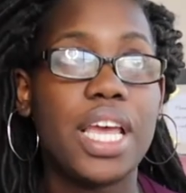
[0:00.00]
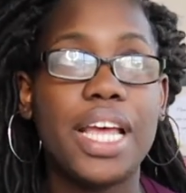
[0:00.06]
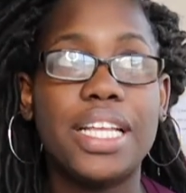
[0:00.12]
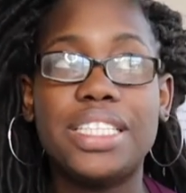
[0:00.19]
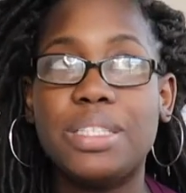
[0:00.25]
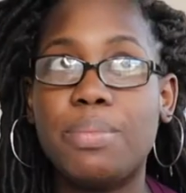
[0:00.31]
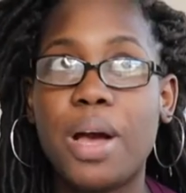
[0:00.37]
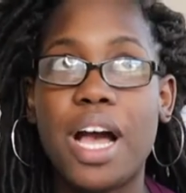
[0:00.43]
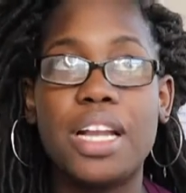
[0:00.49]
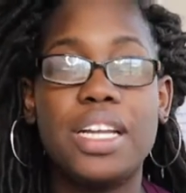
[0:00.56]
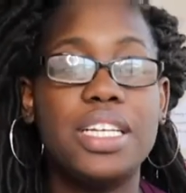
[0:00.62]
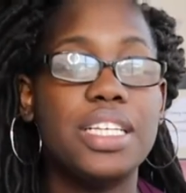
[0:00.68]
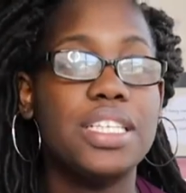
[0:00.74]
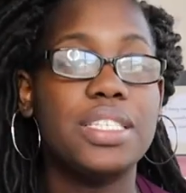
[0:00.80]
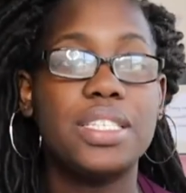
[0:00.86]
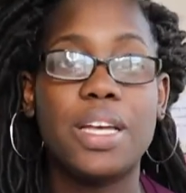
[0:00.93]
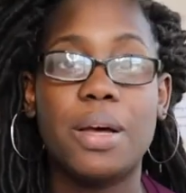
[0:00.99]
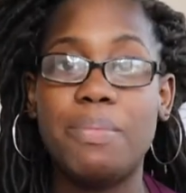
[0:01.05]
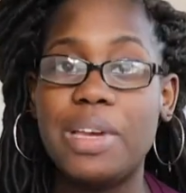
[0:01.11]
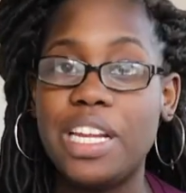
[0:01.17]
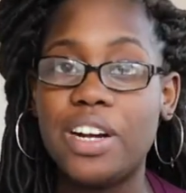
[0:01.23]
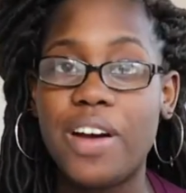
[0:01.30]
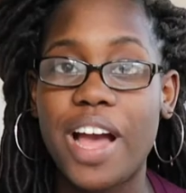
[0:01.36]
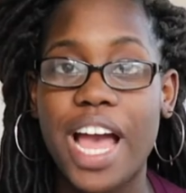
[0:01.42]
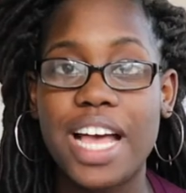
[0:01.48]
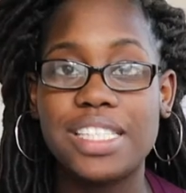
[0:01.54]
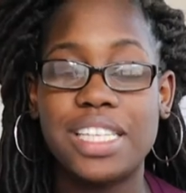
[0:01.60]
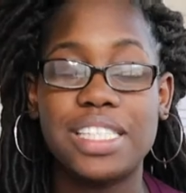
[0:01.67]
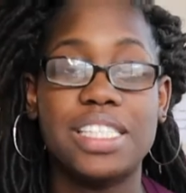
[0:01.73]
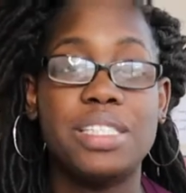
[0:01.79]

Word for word: antibodies, amino acids.